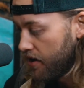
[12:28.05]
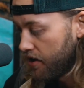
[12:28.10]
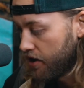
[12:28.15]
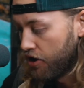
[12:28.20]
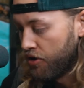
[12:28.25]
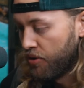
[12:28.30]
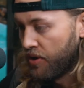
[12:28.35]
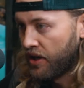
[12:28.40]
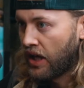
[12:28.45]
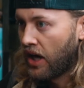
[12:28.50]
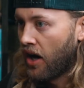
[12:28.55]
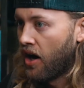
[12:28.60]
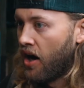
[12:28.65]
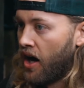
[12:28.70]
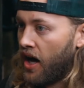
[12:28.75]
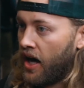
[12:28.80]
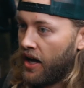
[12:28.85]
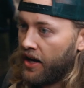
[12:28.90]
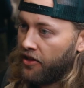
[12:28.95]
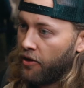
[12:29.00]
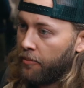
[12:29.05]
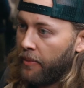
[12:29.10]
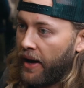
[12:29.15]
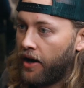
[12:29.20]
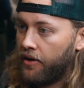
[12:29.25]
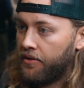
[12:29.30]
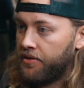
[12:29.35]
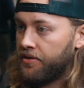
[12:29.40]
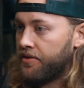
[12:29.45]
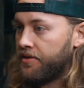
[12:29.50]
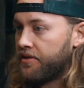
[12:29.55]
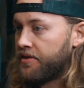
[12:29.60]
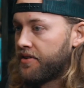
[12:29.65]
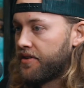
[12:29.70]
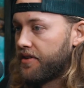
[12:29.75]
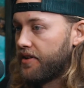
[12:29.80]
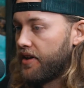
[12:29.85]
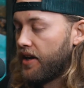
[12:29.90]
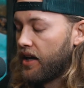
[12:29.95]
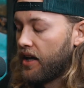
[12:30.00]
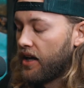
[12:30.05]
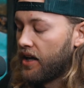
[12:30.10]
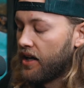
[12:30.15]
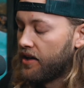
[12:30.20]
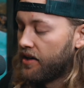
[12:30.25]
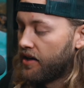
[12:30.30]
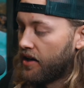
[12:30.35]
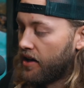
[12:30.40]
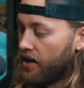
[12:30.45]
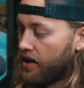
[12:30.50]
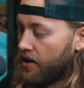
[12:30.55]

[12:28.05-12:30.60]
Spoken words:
you and God in the mountains, and